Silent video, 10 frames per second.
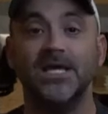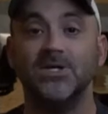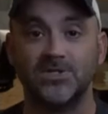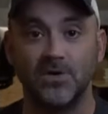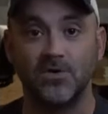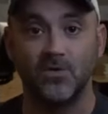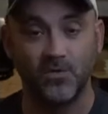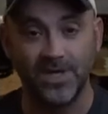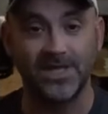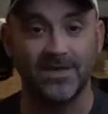So
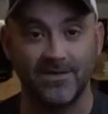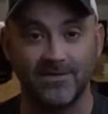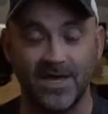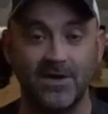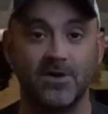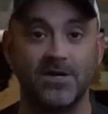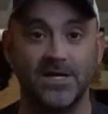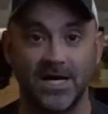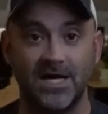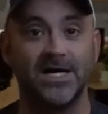really, they are
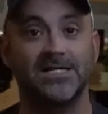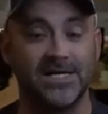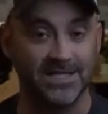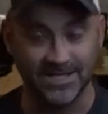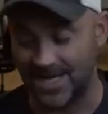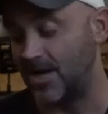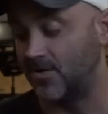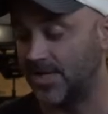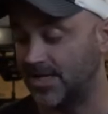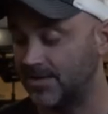not
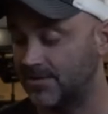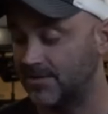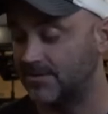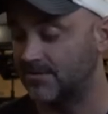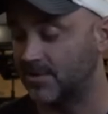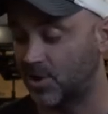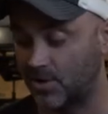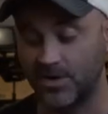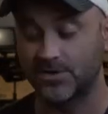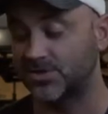allowing the
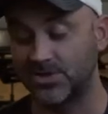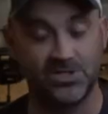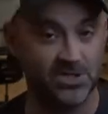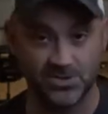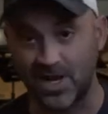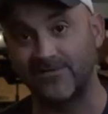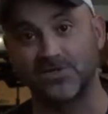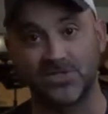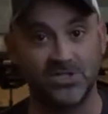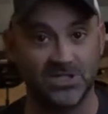couriers the
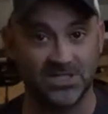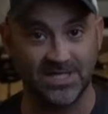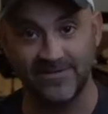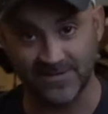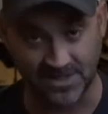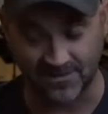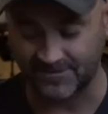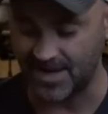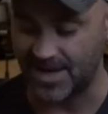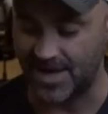drivers to just leave
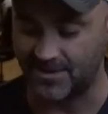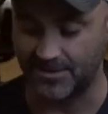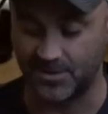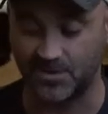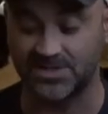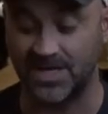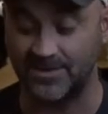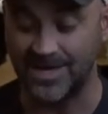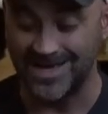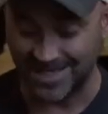stuff out on the
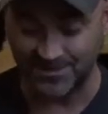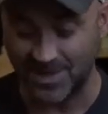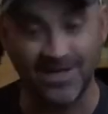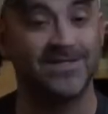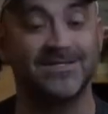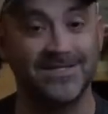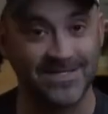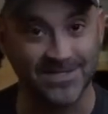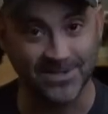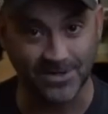doorstep. That's because these
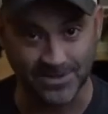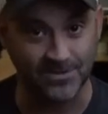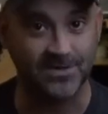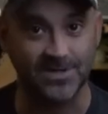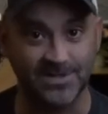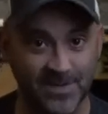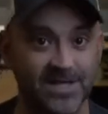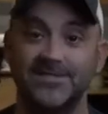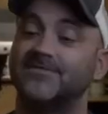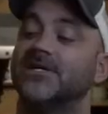things are historically
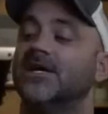expensive.